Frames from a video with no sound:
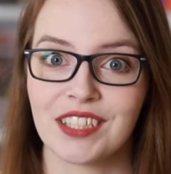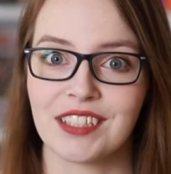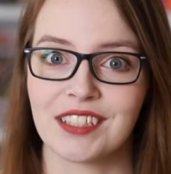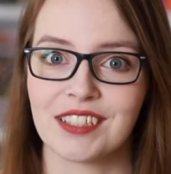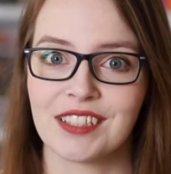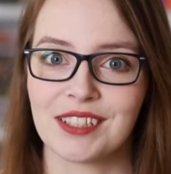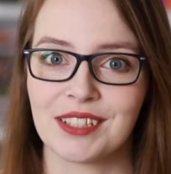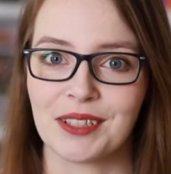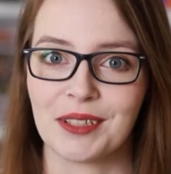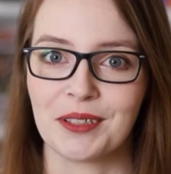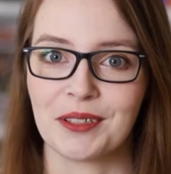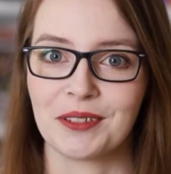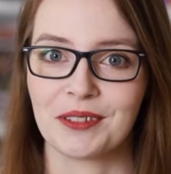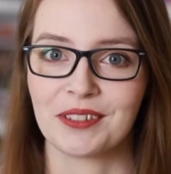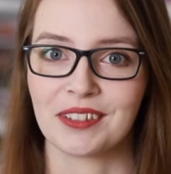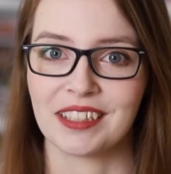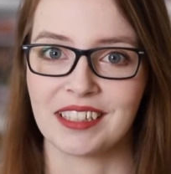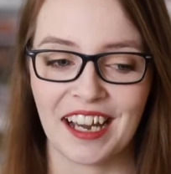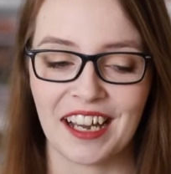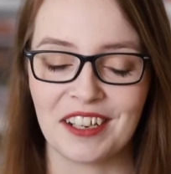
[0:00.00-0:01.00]
and
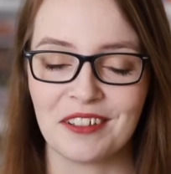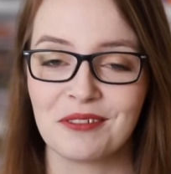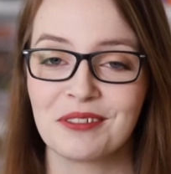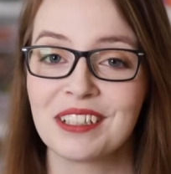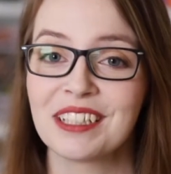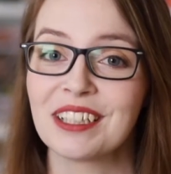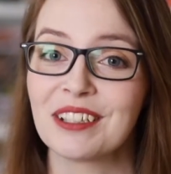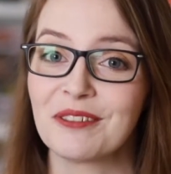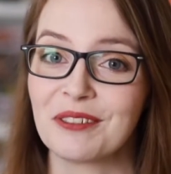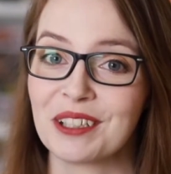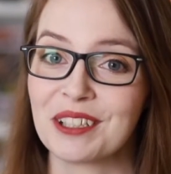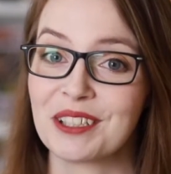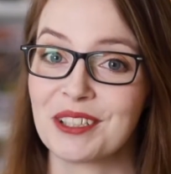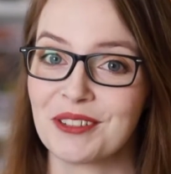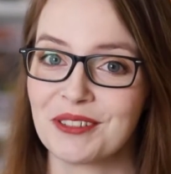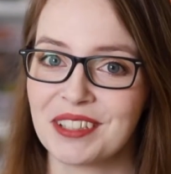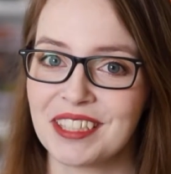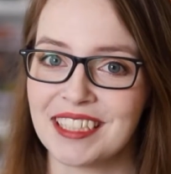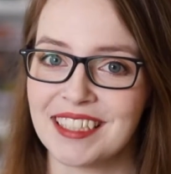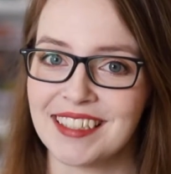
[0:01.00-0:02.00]
so I really want
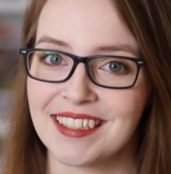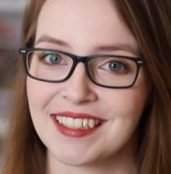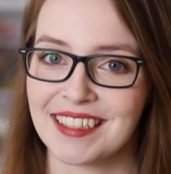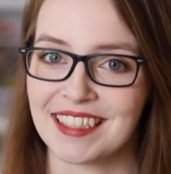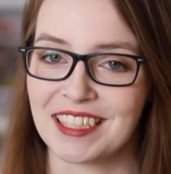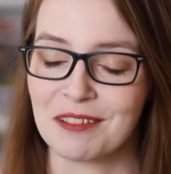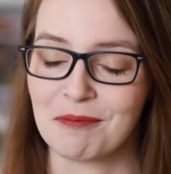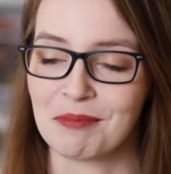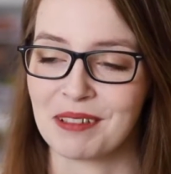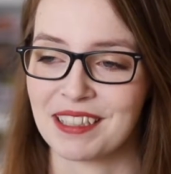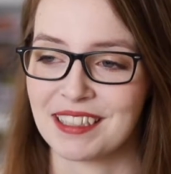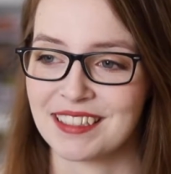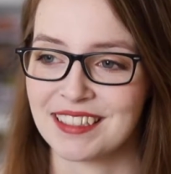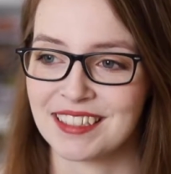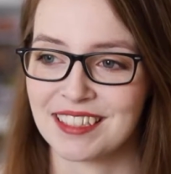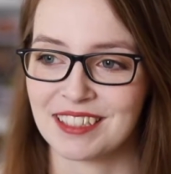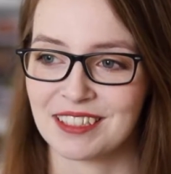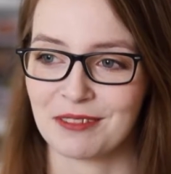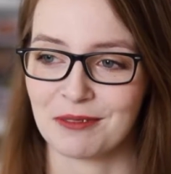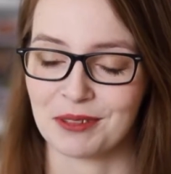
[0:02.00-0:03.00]
to read it again
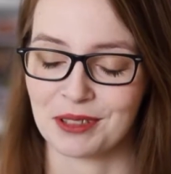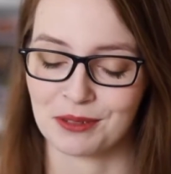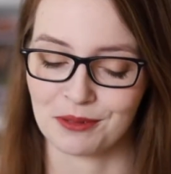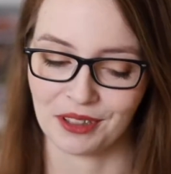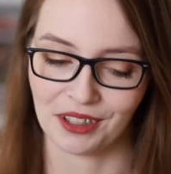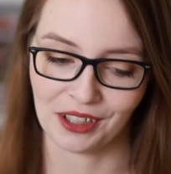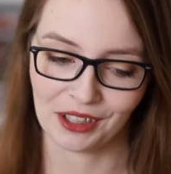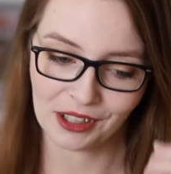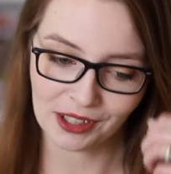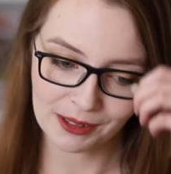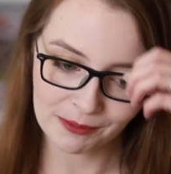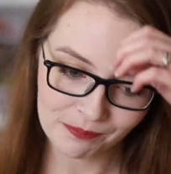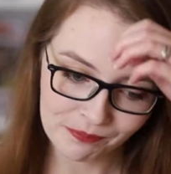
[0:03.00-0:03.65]
because it was really good.